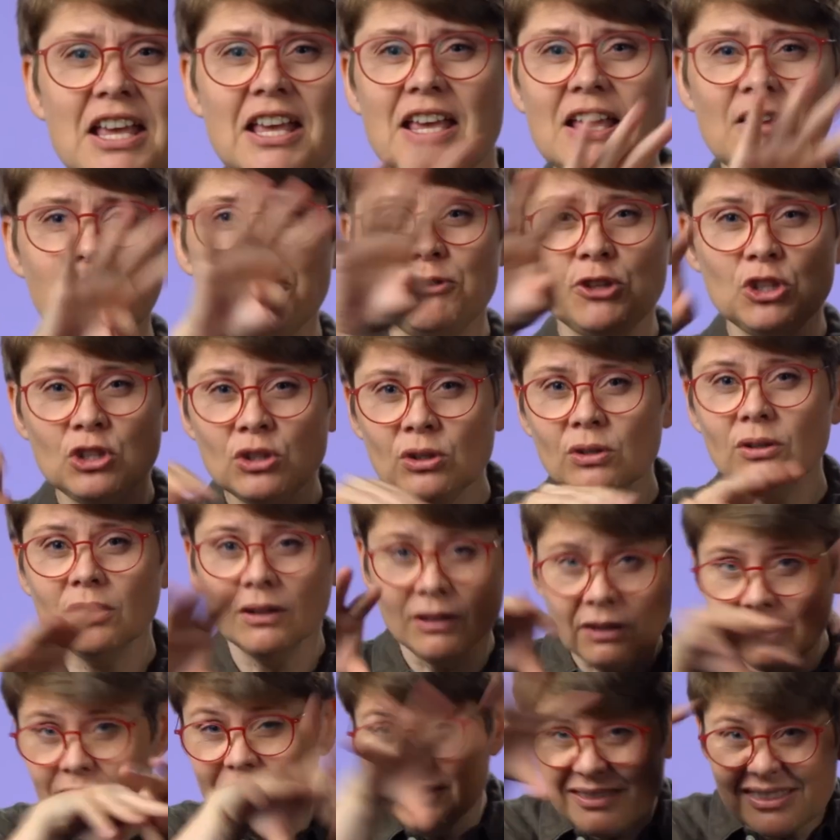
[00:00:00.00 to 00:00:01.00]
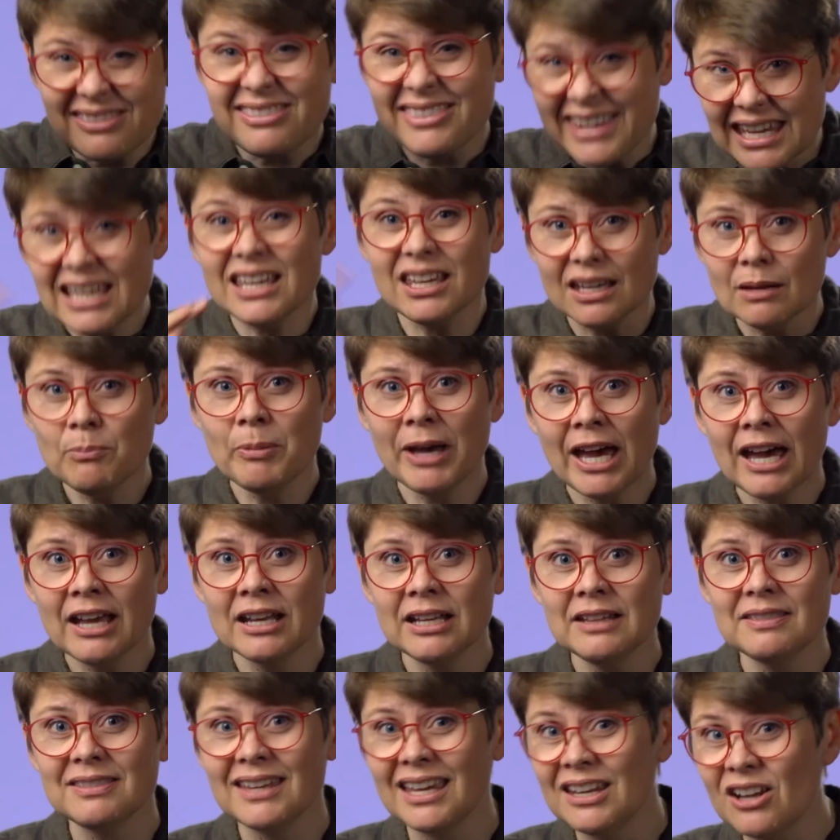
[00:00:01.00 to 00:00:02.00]
if you can think about
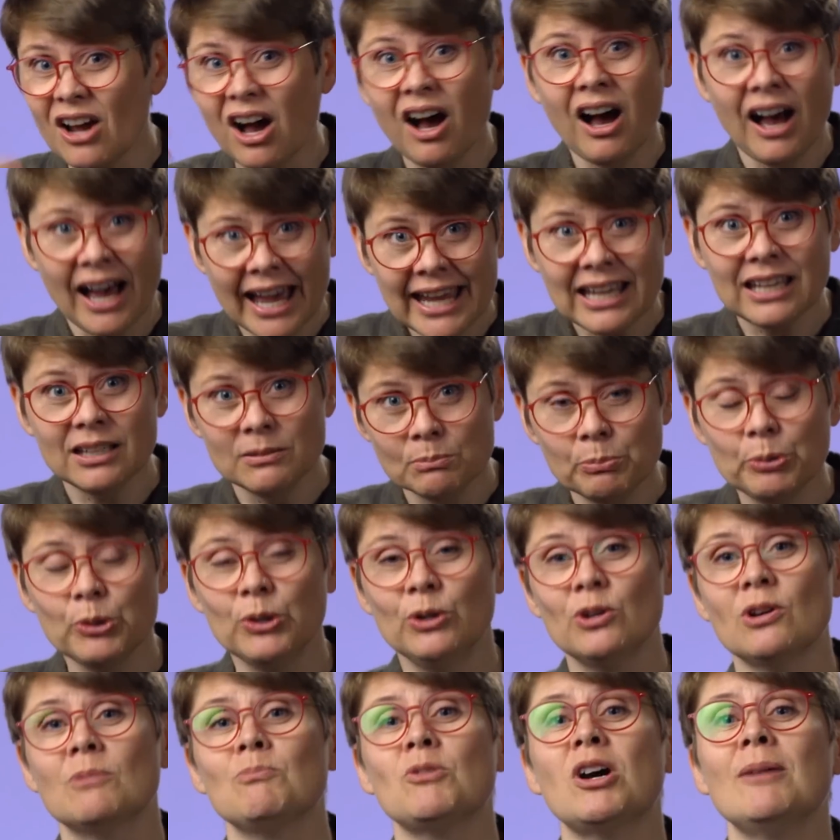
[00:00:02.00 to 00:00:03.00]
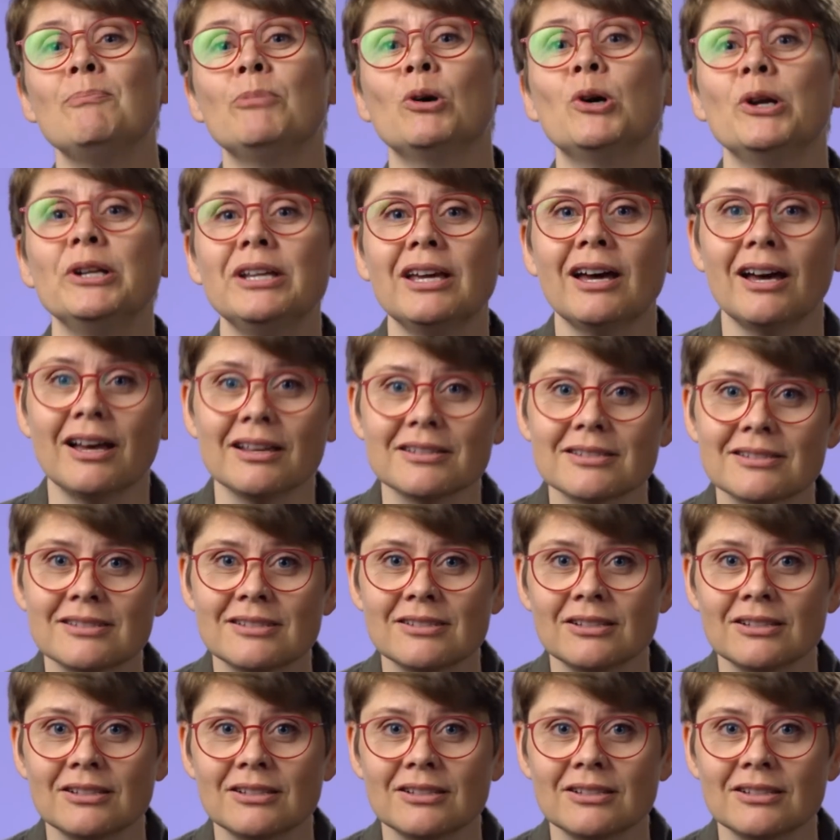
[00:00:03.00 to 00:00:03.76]
it, then I can put it on my podcast.